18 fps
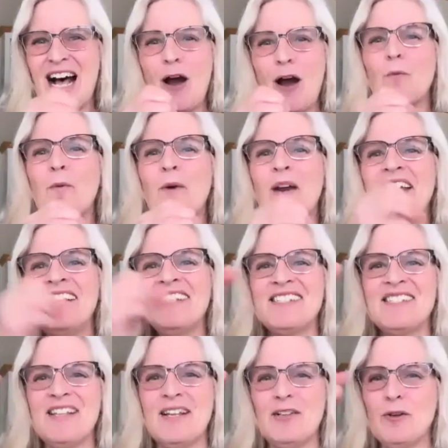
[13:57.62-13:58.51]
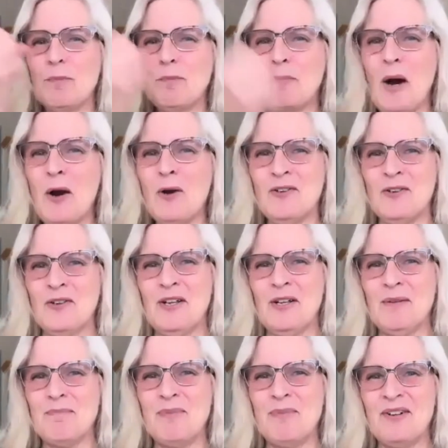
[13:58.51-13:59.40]
rings that your partner
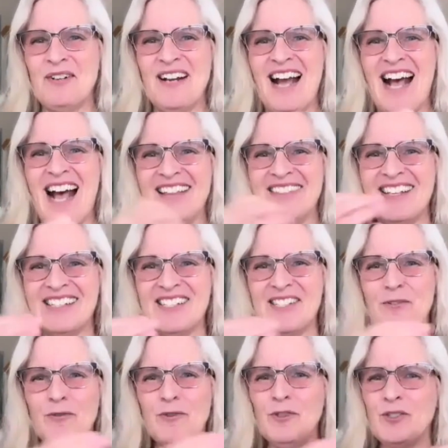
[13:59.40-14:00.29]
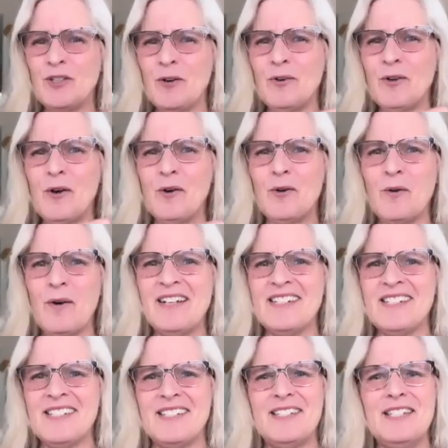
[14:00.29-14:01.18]
can put on, that so you don't go quite
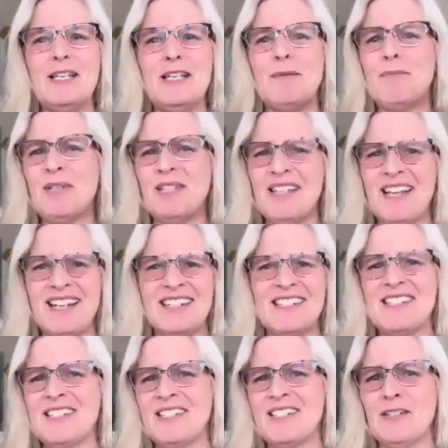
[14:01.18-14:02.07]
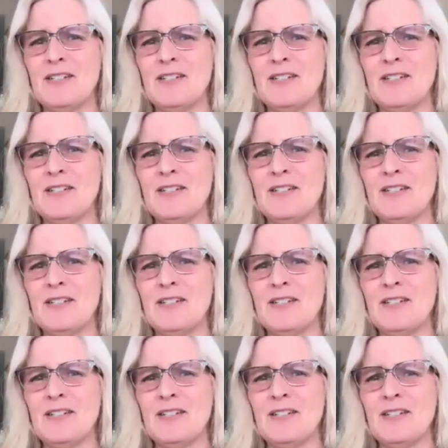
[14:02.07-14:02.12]
as deep, and yet it's still